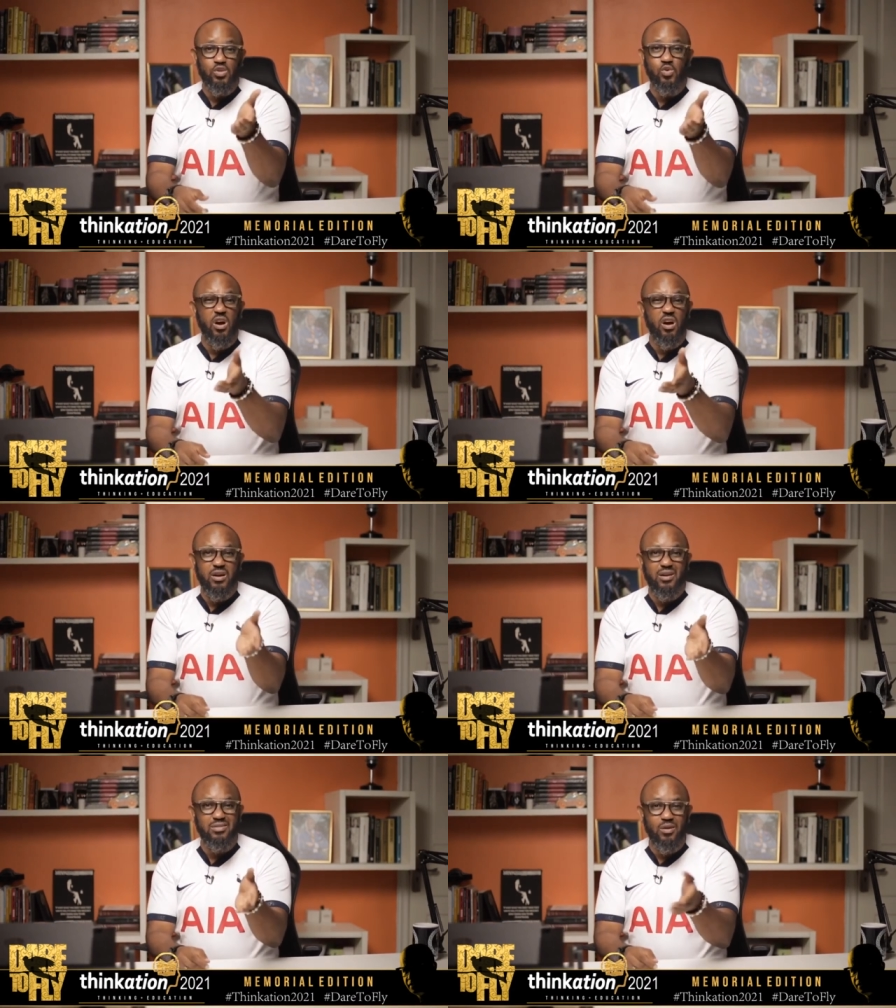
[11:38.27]
You are
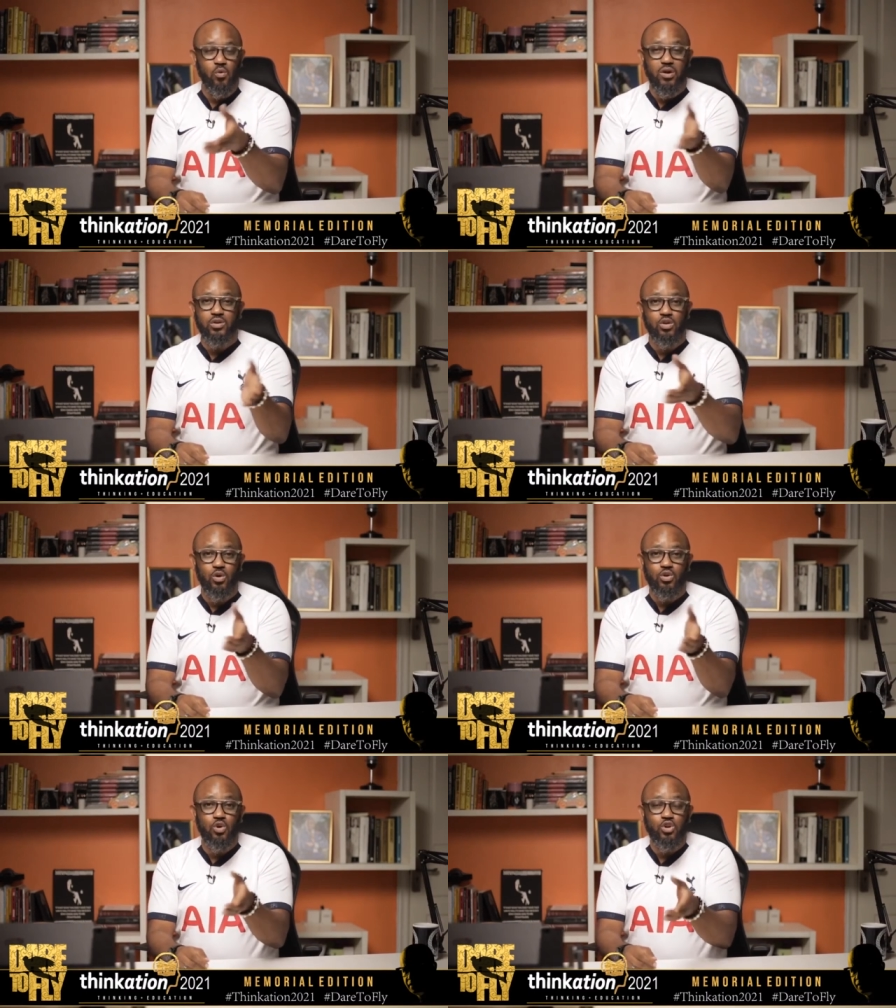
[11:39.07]
nothing. What you
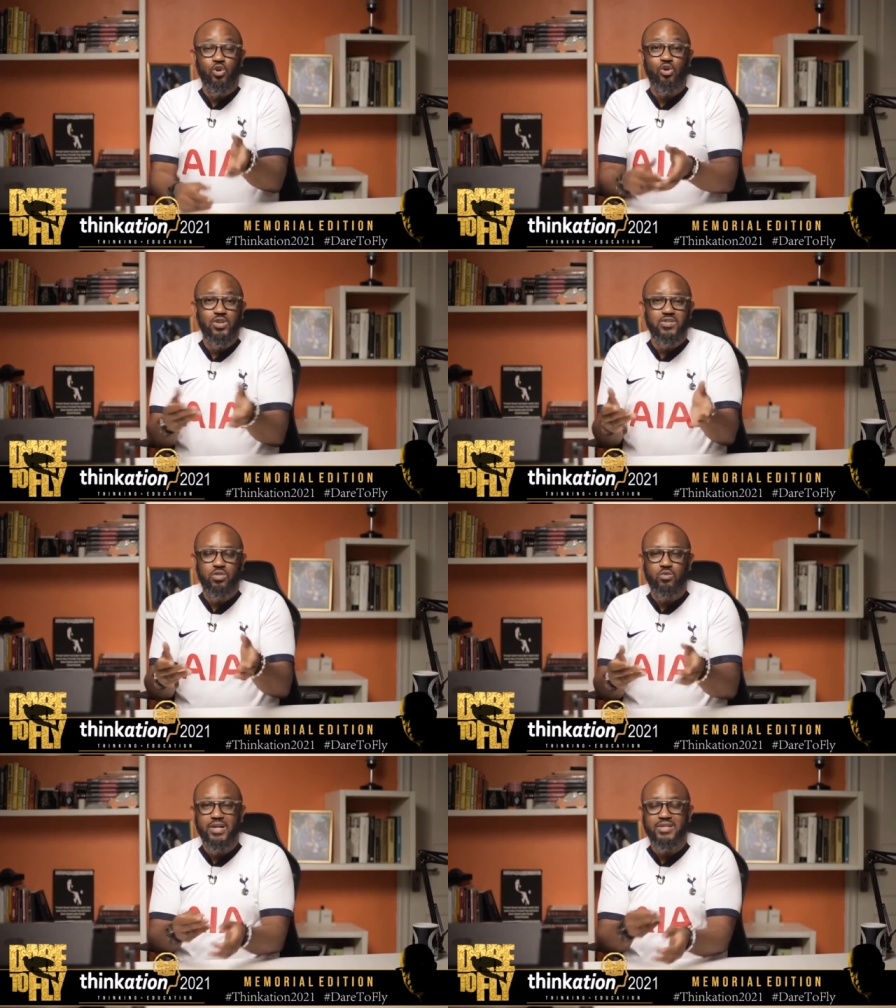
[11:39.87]
know, you're you're not a
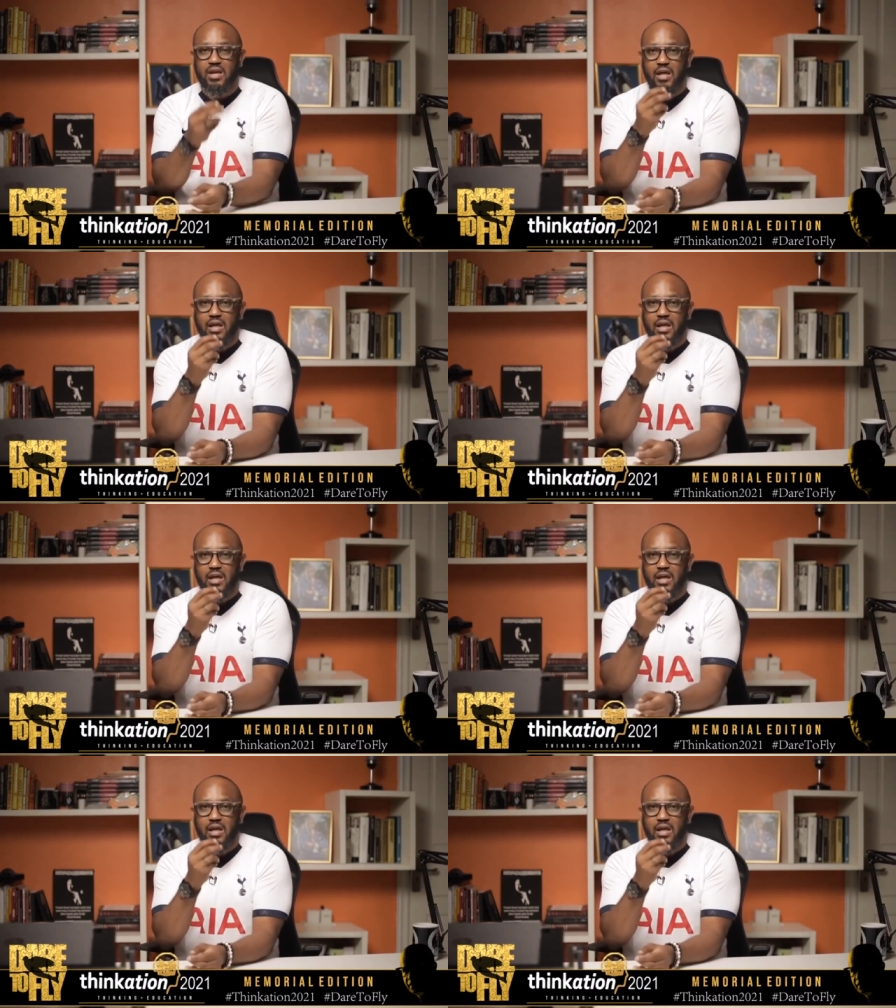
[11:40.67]
threat.